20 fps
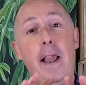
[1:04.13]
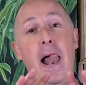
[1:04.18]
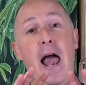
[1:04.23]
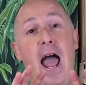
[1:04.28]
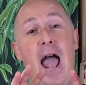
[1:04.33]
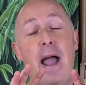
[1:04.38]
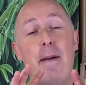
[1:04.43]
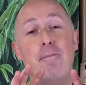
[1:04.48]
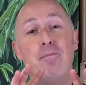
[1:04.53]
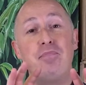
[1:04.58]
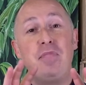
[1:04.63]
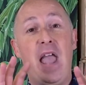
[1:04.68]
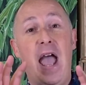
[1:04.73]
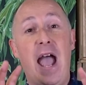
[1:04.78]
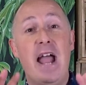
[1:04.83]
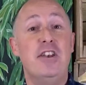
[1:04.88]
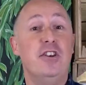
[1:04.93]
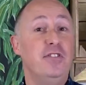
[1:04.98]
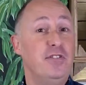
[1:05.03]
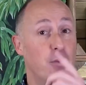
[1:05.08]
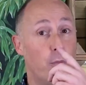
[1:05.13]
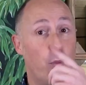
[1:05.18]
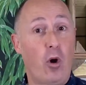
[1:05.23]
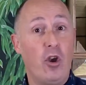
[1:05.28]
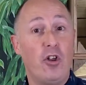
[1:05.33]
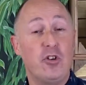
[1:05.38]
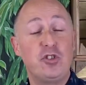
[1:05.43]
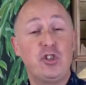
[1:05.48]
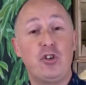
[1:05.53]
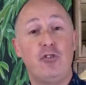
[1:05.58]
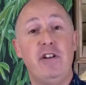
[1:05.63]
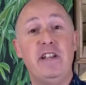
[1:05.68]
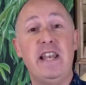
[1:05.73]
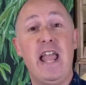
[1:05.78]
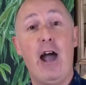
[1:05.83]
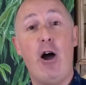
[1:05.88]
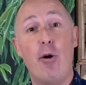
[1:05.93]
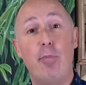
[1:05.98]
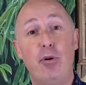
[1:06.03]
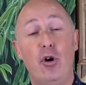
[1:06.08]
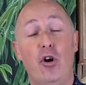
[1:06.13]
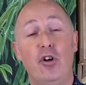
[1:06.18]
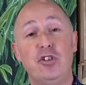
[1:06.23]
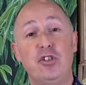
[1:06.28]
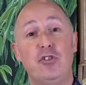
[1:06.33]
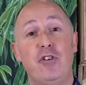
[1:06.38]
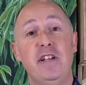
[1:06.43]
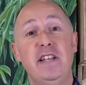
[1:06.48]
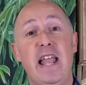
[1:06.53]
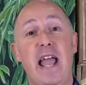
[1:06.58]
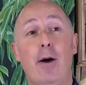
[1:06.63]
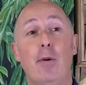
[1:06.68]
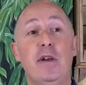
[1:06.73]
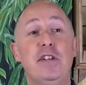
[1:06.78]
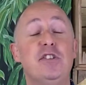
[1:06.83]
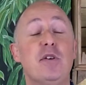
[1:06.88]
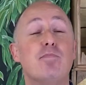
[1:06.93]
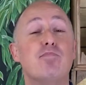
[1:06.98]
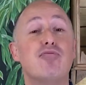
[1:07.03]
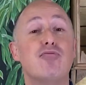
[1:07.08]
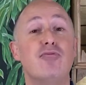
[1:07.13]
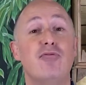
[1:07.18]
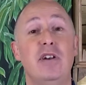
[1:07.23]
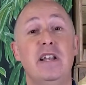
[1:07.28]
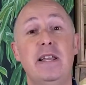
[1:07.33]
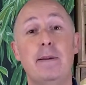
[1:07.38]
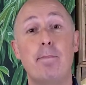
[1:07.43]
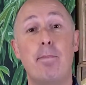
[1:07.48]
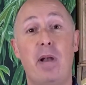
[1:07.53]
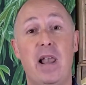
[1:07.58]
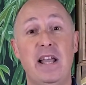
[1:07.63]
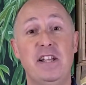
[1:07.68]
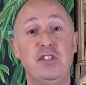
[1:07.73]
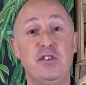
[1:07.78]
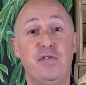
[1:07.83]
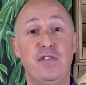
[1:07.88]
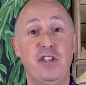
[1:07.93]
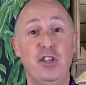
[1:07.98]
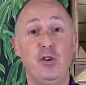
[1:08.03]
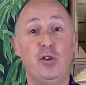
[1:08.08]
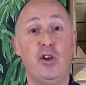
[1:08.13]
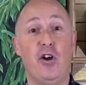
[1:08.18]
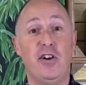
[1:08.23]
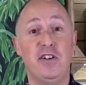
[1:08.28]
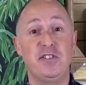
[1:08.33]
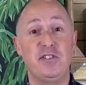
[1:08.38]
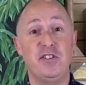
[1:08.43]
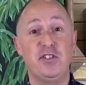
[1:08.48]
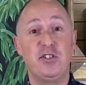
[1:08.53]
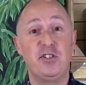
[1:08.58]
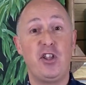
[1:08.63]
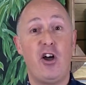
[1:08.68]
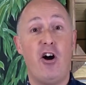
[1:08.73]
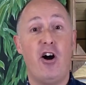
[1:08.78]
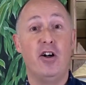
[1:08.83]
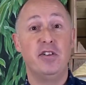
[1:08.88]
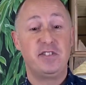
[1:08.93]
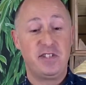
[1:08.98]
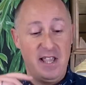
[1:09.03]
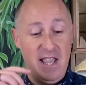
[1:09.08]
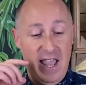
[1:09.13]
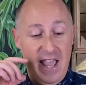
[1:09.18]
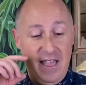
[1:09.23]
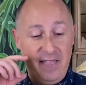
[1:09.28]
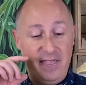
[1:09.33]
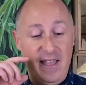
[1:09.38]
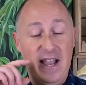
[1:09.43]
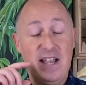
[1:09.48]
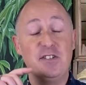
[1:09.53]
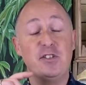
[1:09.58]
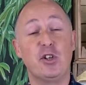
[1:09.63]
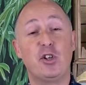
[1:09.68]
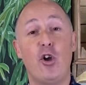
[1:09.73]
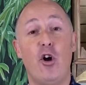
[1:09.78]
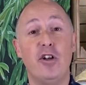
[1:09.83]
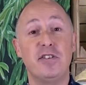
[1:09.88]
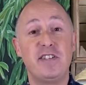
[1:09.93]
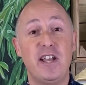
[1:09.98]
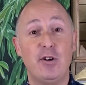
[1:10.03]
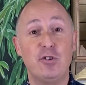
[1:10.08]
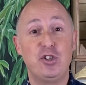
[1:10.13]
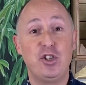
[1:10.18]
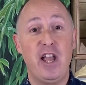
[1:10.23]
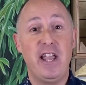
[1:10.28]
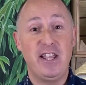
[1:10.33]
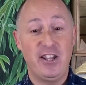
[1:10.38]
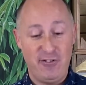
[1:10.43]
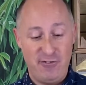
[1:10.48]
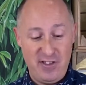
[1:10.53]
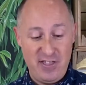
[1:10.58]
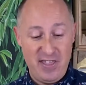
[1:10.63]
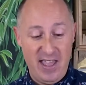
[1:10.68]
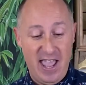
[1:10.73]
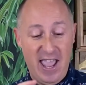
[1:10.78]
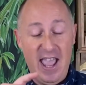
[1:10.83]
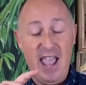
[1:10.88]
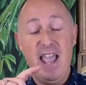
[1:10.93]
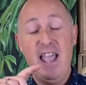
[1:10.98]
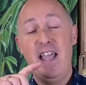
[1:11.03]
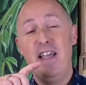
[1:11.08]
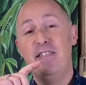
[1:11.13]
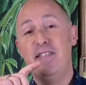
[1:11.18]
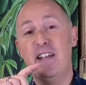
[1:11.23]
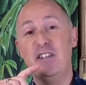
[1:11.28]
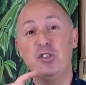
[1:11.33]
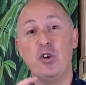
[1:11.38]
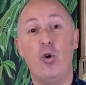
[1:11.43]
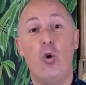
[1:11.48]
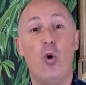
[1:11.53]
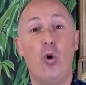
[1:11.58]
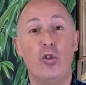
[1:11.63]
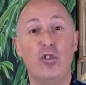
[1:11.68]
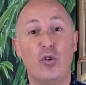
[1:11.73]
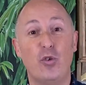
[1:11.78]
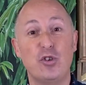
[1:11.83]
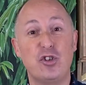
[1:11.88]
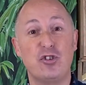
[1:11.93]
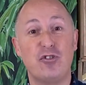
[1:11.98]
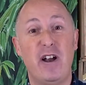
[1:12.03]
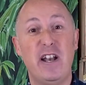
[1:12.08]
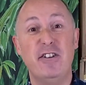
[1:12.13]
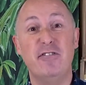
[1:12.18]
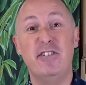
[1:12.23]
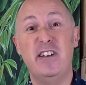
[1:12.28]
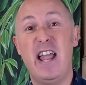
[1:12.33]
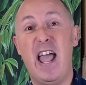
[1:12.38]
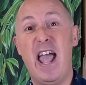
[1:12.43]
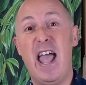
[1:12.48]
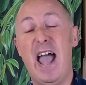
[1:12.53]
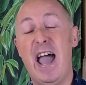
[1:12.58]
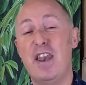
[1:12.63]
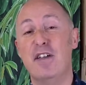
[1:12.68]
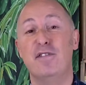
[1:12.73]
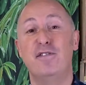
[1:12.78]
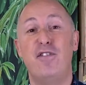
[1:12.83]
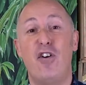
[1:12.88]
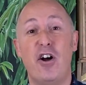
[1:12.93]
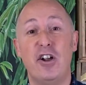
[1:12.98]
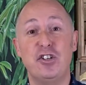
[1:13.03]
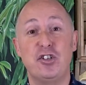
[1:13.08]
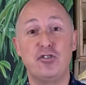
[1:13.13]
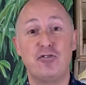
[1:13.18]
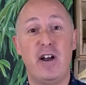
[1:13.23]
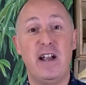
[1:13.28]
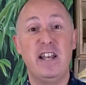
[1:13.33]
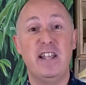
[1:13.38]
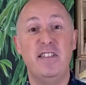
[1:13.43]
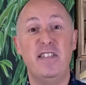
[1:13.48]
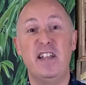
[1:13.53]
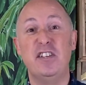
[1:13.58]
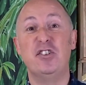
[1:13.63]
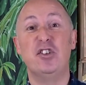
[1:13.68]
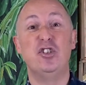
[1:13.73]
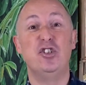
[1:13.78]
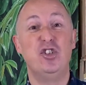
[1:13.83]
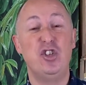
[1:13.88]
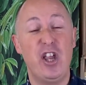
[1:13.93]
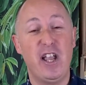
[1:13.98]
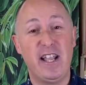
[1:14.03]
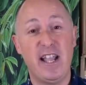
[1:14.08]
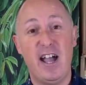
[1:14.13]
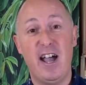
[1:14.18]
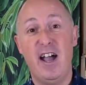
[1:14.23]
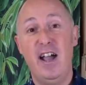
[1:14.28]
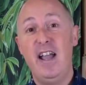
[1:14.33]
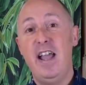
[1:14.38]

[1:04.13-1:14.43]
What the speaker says: And the one on screen now, I'll put on screen now, is a brilliant place for you guys to start. There's a cocktail shaker in there, there's a Hawthorn strainer in there and a fine strainer, there's a jigger,